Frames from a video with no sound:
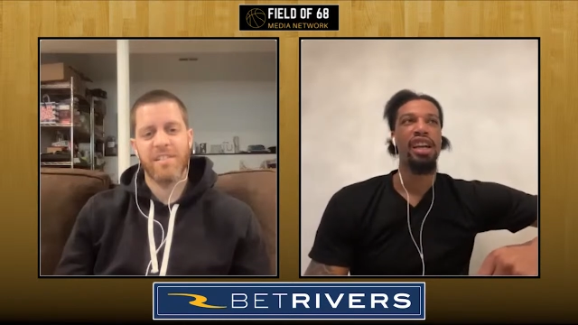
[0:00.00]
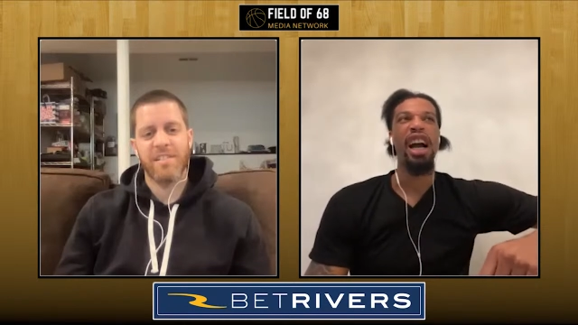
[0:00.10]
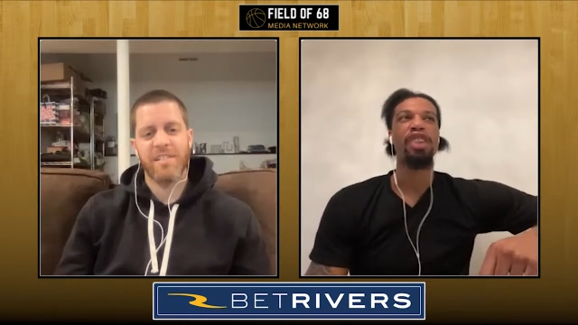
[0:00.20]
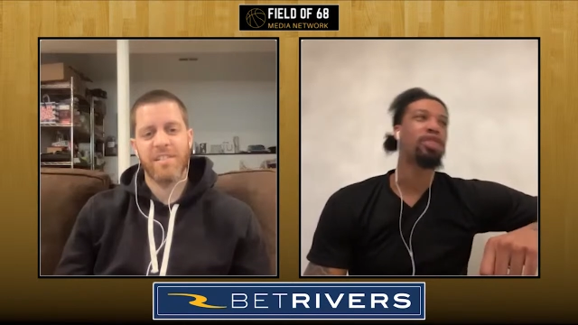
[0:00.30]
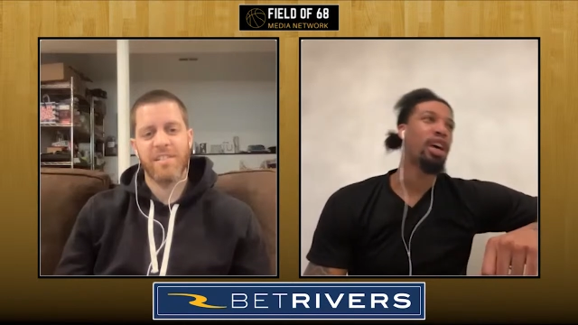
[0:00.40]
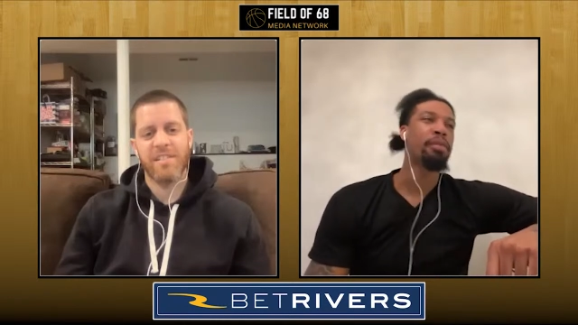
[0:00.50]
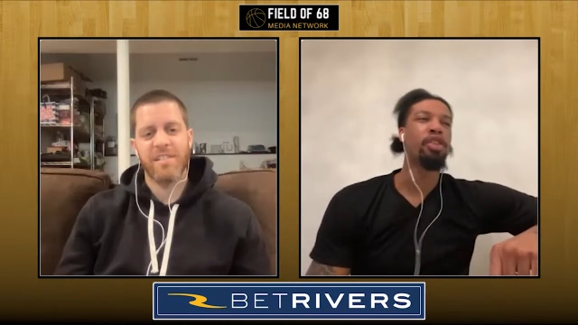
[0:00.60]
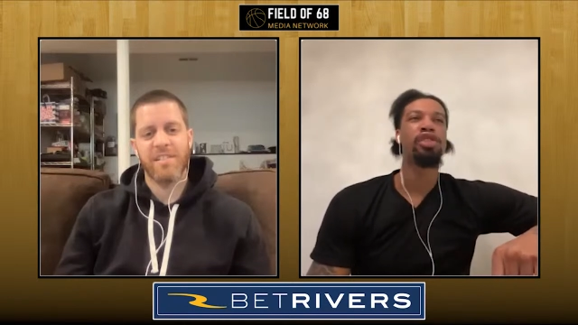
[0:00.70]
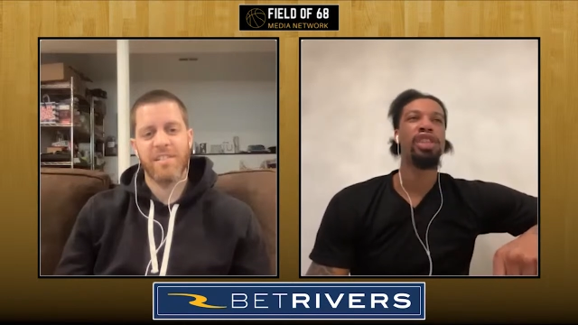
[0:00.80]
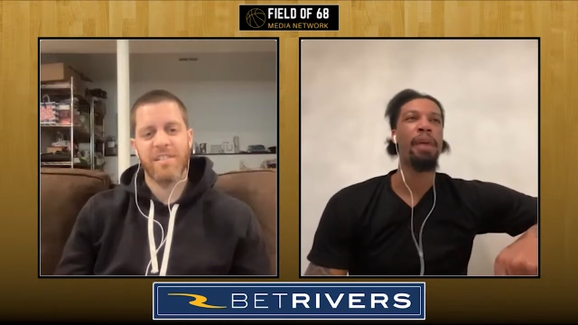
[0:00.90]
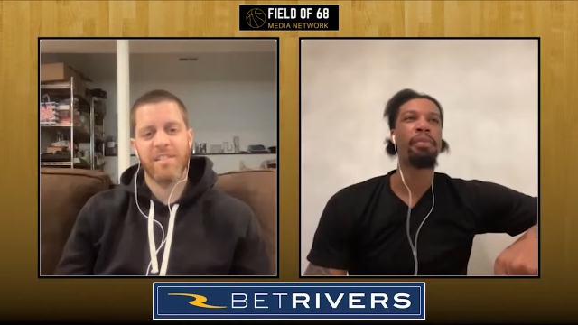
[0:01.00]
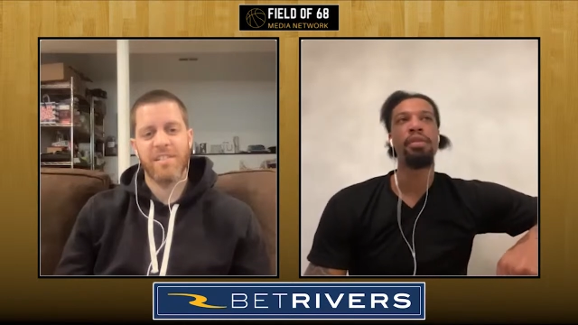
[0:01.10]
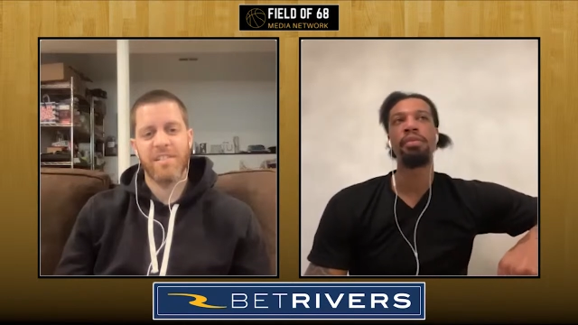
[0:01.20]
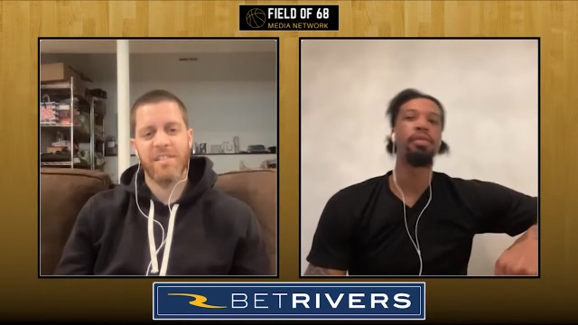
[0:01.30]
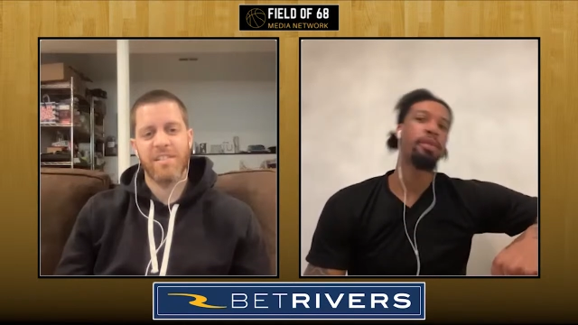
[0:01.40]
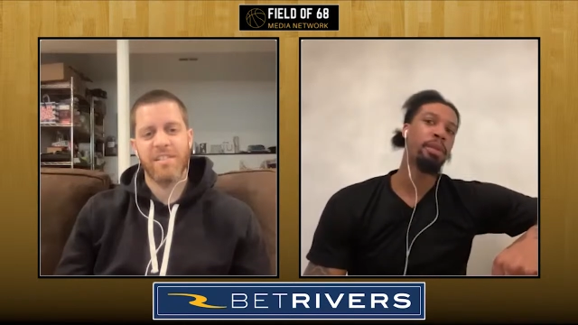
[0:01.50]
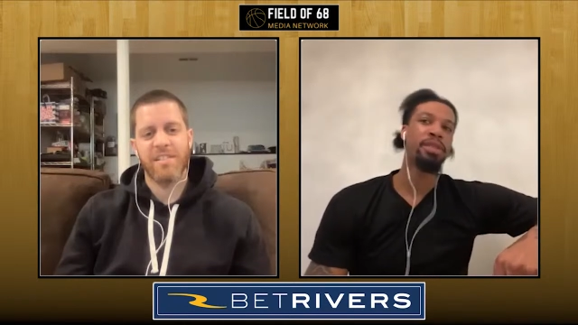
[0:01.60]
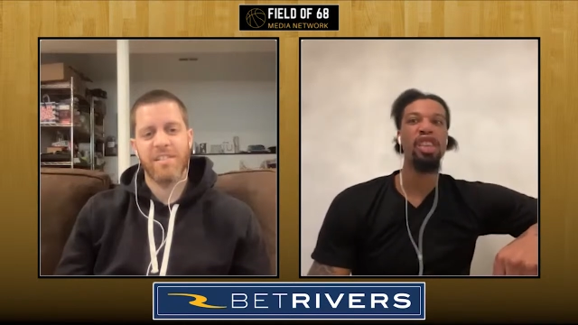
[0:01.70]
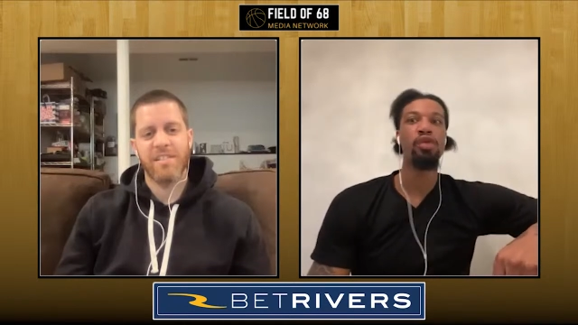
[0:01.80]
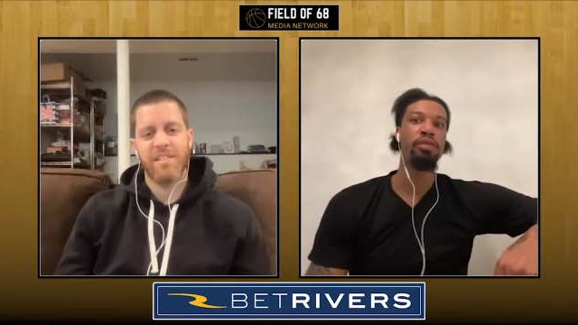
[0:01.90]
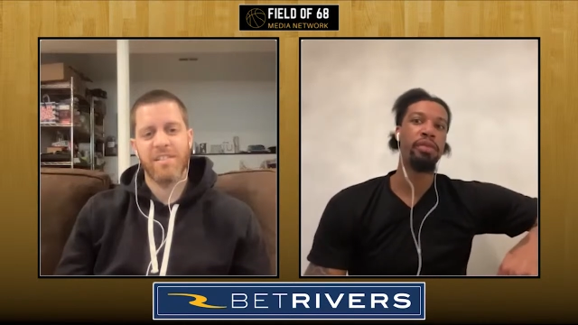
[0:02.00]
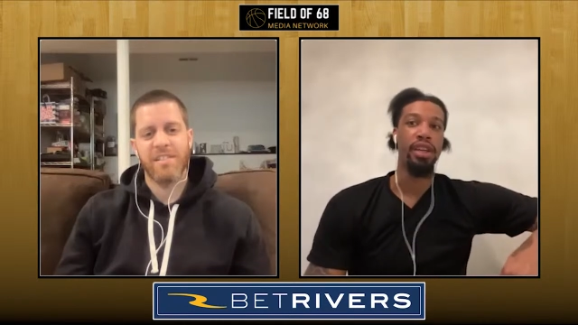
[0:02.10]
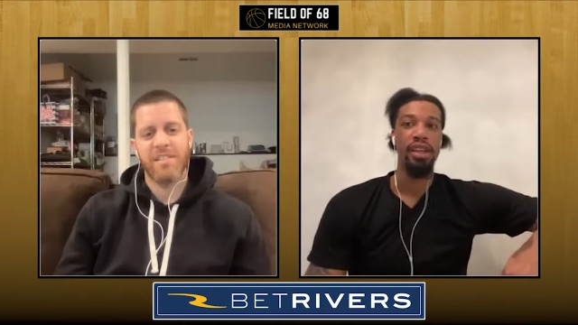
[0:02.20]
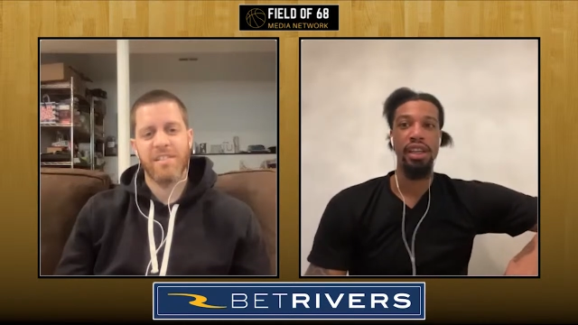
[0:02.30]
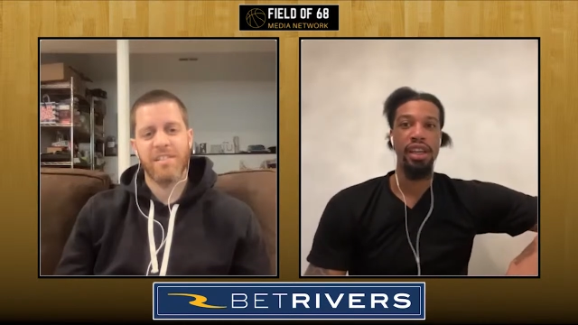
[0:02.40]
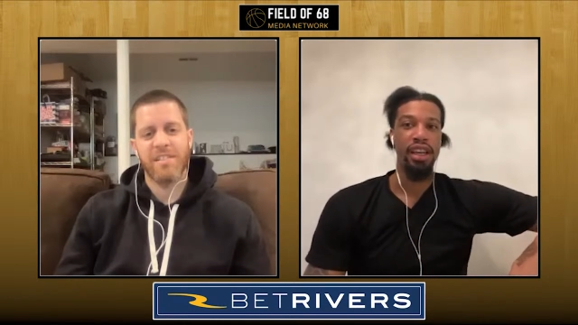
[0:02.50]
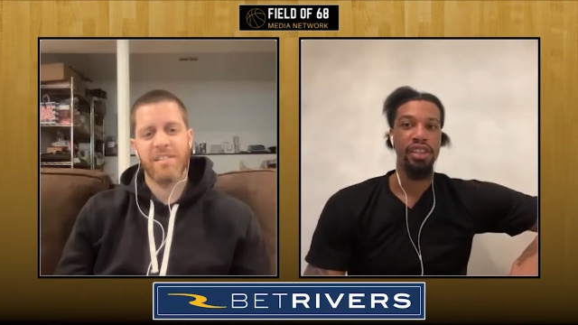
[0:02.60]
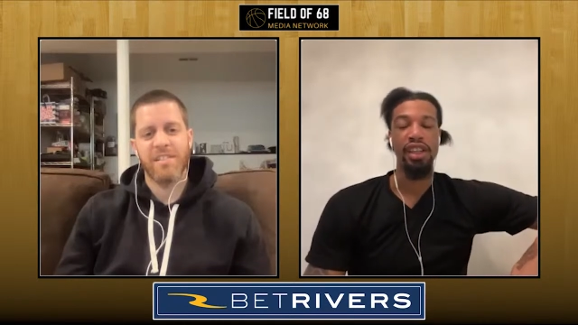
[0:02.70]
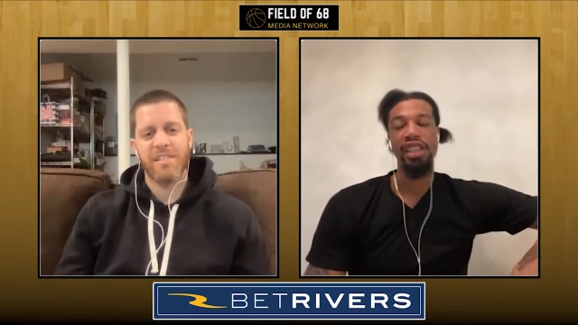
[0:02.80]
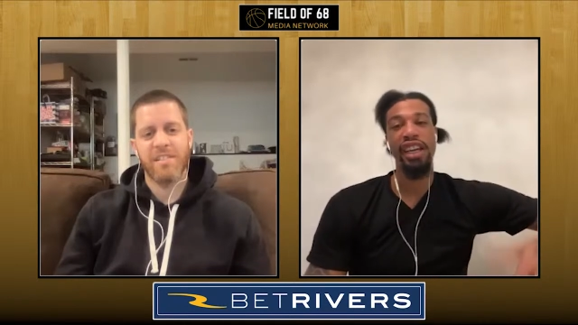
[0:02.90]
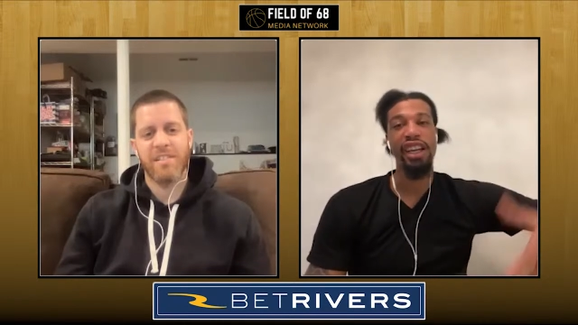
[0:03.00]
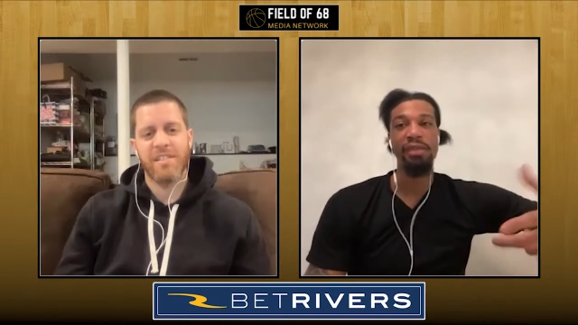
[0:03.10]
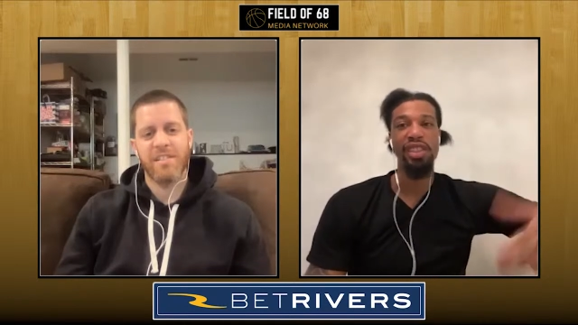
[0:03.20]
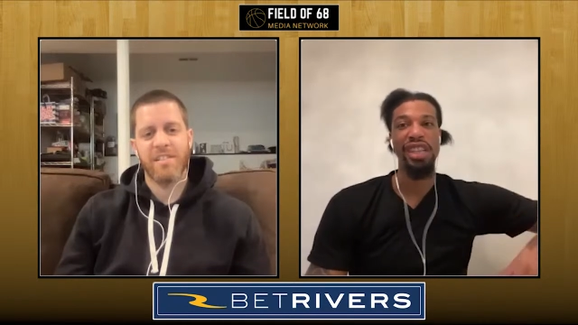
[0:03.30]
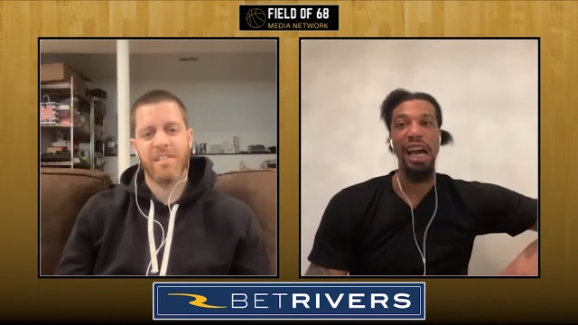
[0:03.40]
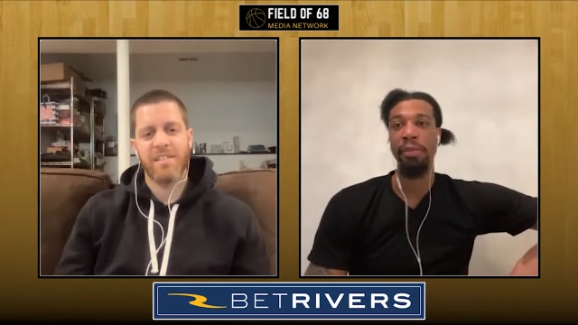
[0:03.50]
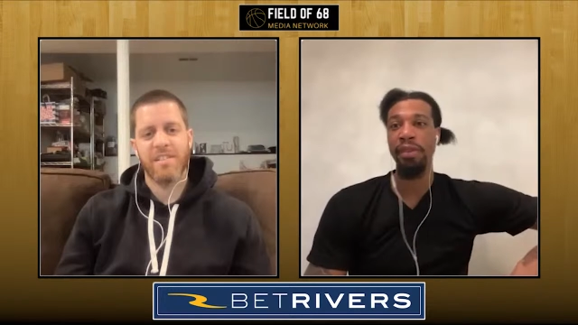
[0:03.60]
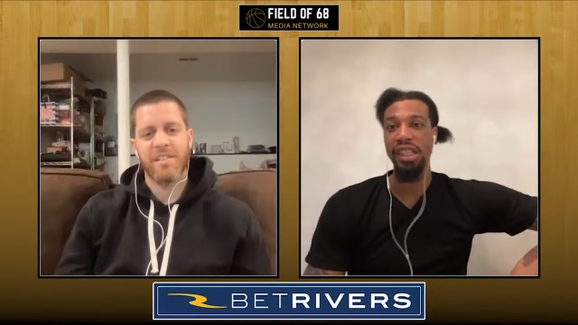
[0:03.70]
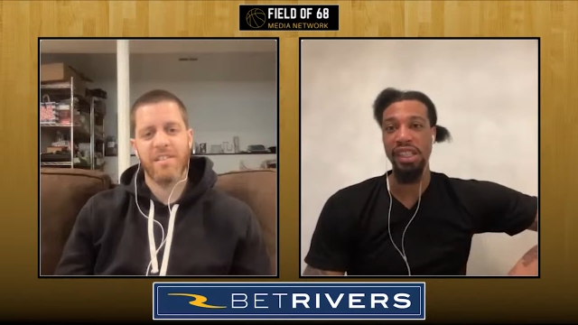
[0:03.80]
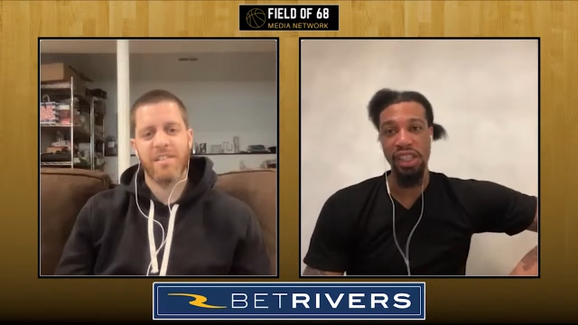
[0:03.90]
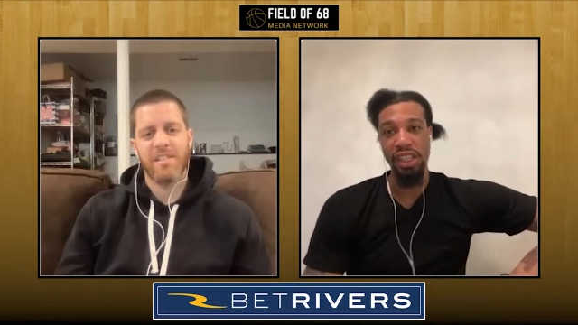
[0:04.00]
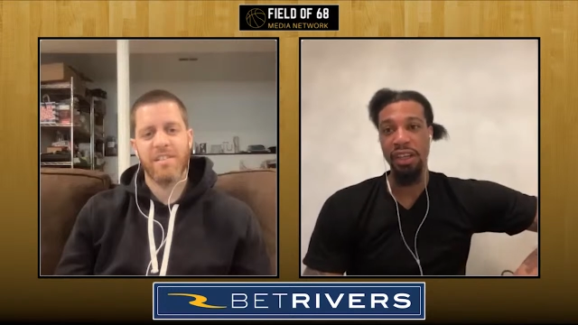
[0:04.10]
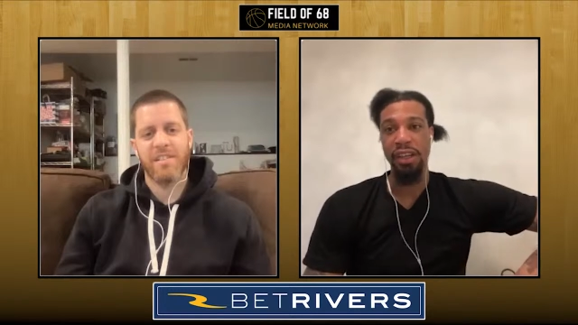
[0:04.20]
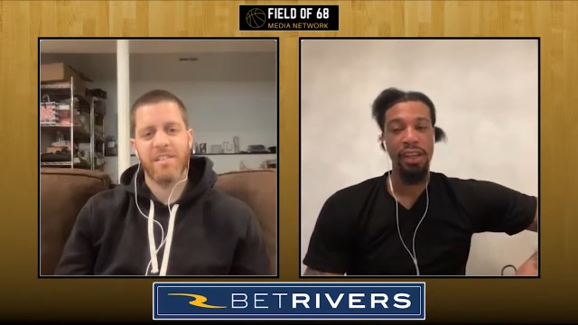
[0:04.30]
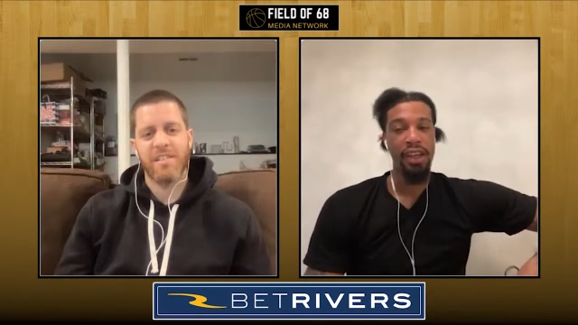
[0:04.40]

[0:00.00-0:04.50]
Speaker 1: got you. Like, I'm gonna go shopping. Take you with me. So he taking me shopping and shit.